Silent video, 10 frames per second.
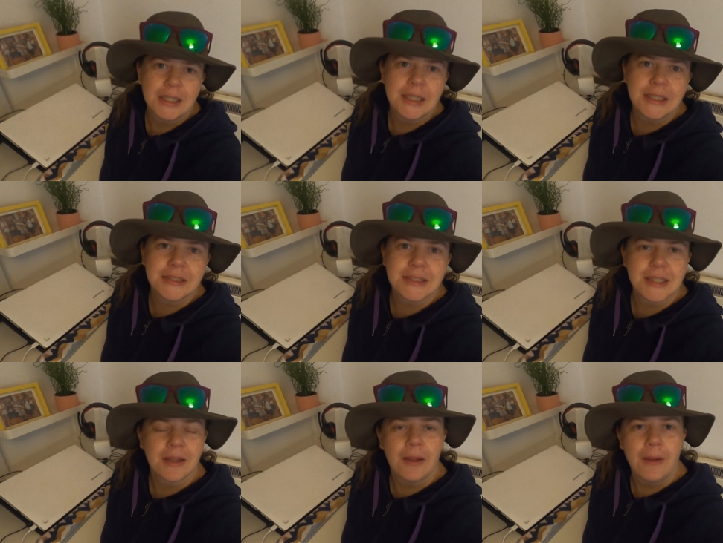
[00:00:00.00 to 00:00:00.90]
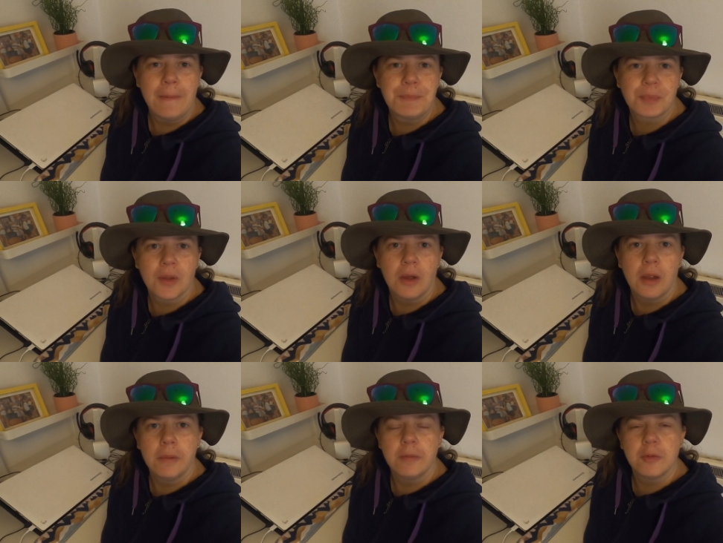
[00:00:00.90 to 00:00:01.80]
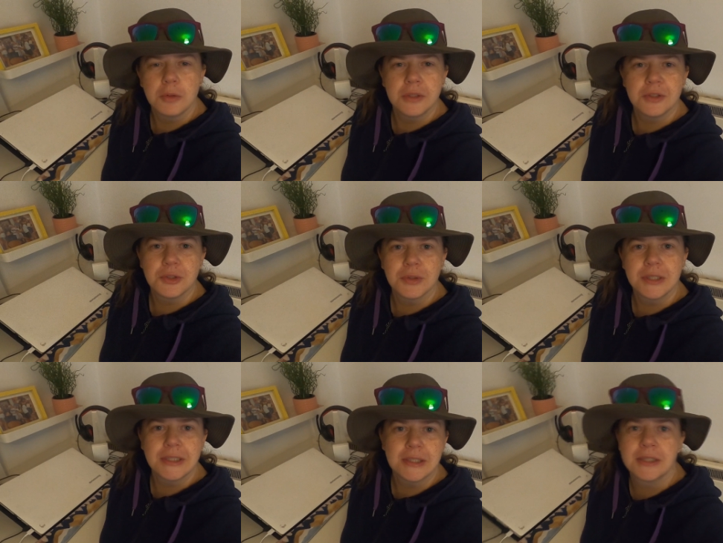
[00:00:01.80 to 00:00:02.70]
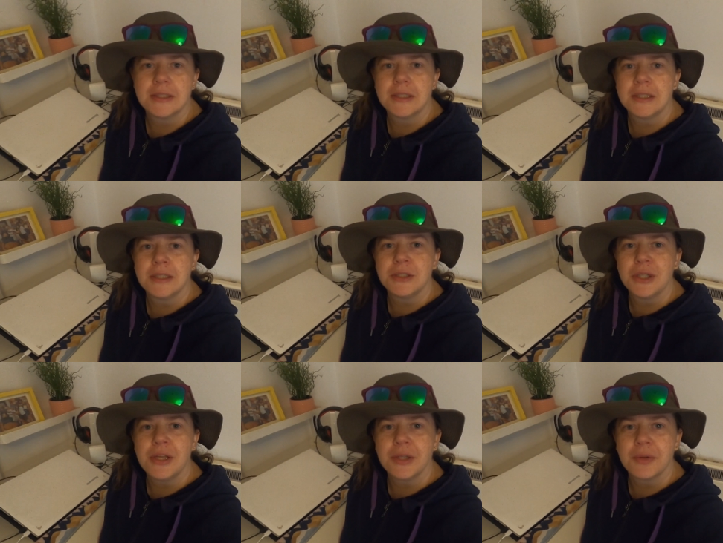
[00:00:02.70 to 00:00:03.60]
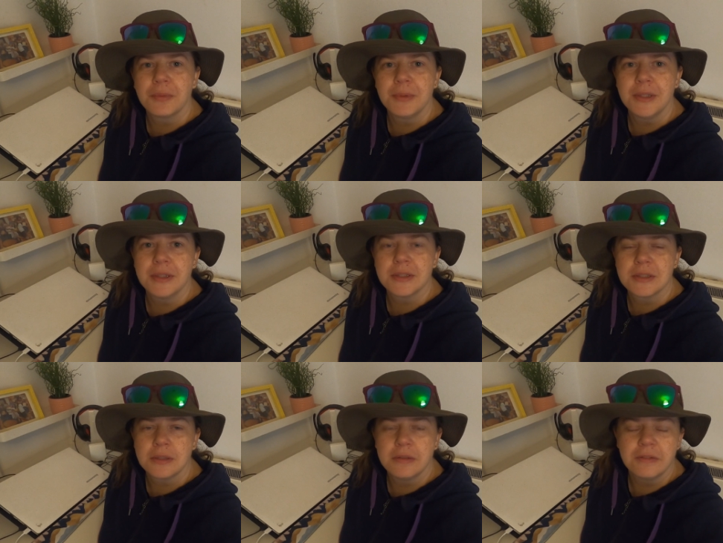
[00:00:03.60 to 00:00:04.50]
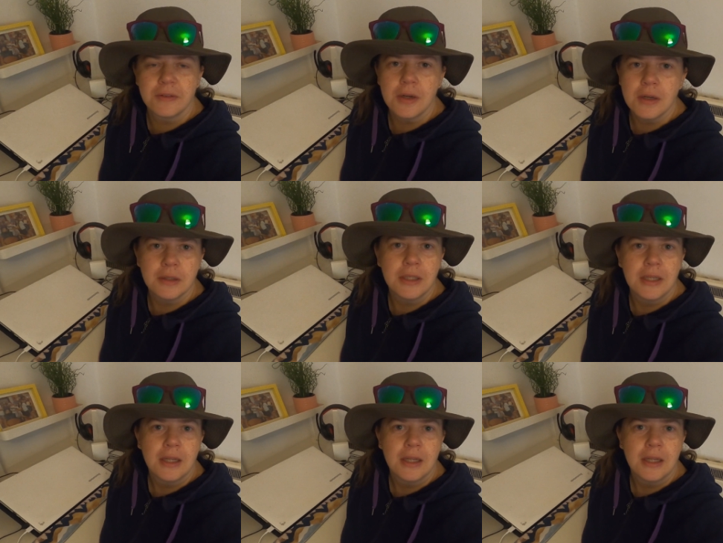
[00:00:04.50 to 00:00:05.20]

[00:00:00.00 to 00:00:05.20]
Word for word: and um, I hope you've all enjoyed uh, journeying with me so far.